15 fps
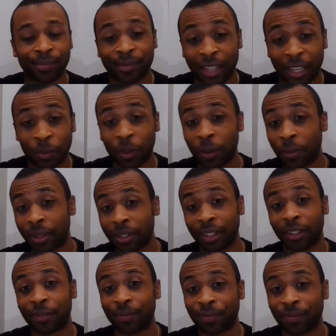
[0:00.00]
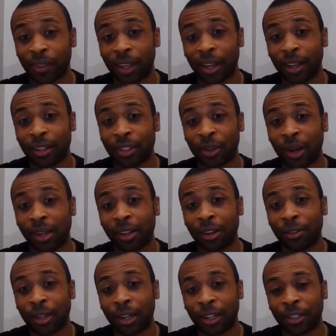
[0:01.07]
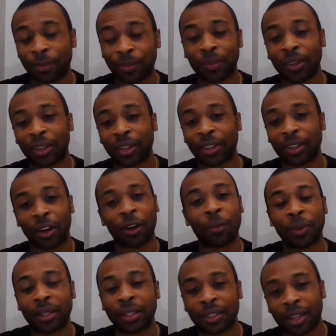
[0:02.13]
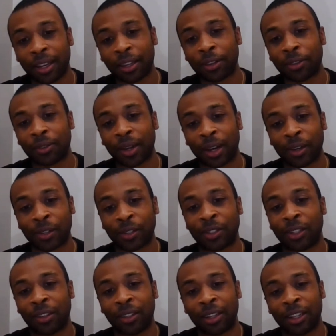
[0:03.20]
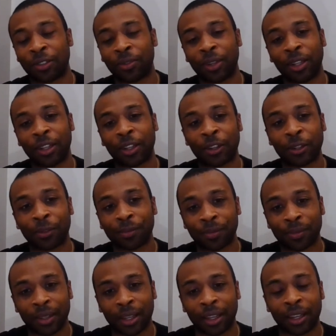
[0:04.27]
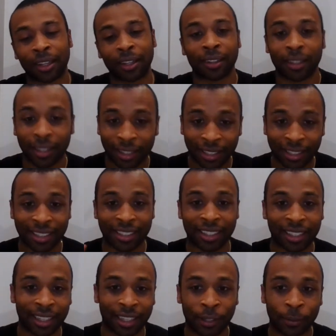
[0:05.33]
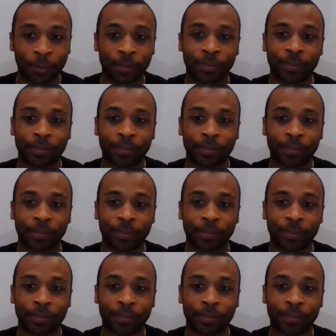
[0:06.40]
that's pretty much it. So I love y'all. Y'all be safe. I'll see you on the next video. And see you later.